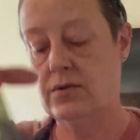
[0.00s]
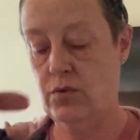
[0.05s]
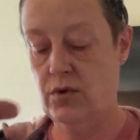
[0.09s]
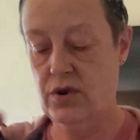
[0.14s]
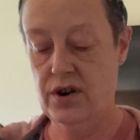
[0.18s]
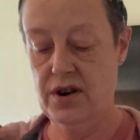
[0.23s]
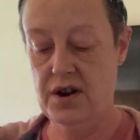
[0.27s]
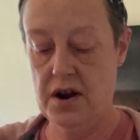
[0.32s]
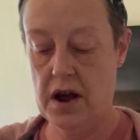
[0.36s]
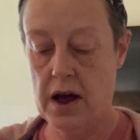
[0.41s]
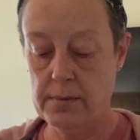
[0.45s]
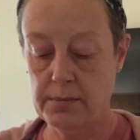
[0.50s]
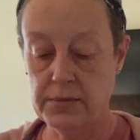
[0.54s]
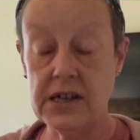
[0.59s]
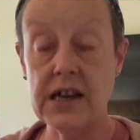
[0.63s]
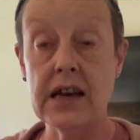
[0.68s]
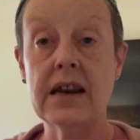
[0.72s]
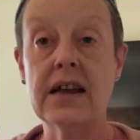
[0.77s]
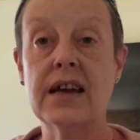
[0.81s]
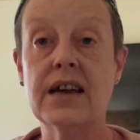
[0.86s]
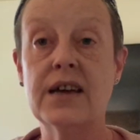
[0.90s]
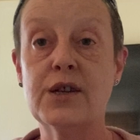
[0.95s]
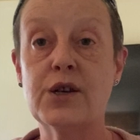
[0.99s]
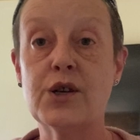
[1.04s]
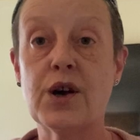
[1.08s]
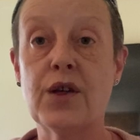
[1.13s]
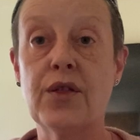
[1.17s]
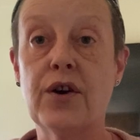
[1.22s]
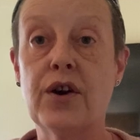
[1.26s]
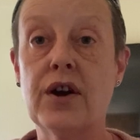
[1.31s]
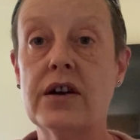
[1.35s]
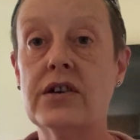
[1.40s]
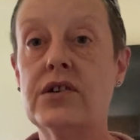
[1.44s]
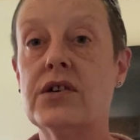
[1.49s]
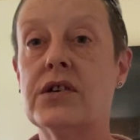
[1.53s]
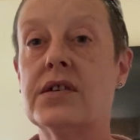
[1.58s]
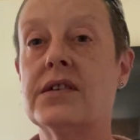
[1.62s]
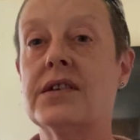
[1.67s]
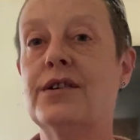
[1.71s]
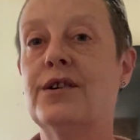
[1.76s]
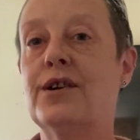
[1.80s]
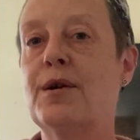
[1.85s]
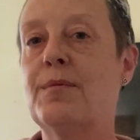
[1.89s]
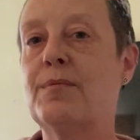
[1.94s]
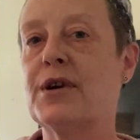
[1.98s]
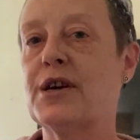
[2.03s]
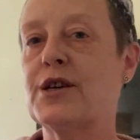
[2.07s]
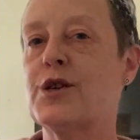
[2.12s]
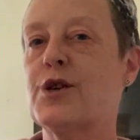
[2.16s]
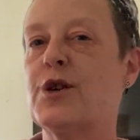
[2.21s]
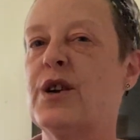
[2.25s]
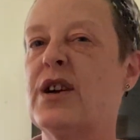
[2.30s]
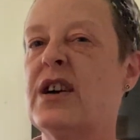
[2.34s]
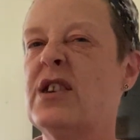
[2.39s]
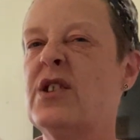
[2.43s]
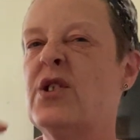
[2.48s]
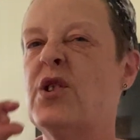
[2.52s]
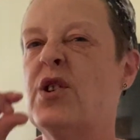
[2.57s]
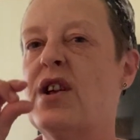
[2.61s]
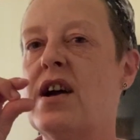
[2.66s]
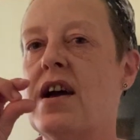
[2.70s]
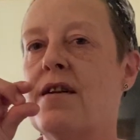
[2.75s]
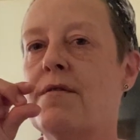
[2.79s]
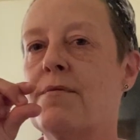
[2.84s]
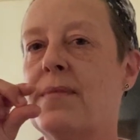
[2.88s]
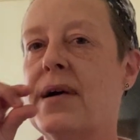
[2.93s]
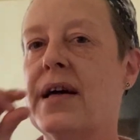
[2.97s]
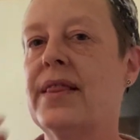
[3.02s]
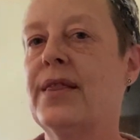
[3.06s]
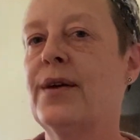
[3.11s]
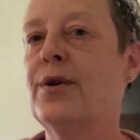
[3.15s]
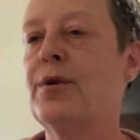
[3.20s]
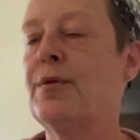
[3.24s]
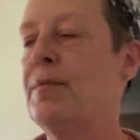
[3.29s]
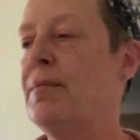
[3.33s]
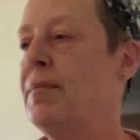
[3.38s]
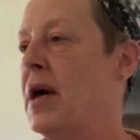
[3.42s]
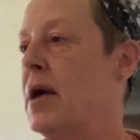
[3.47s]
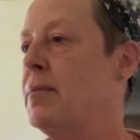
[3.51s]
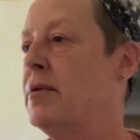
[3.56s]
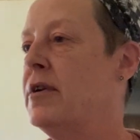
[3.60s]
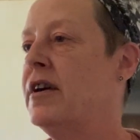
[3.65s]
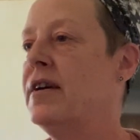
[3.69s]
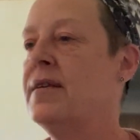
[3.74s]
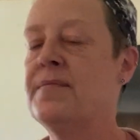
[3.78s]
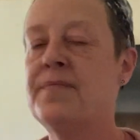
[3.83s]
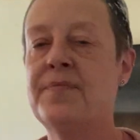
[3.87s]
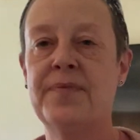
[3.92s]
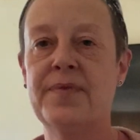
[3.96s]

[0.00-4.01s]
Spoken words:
We're updating each other. I just sent her a picture yesterday of my little baby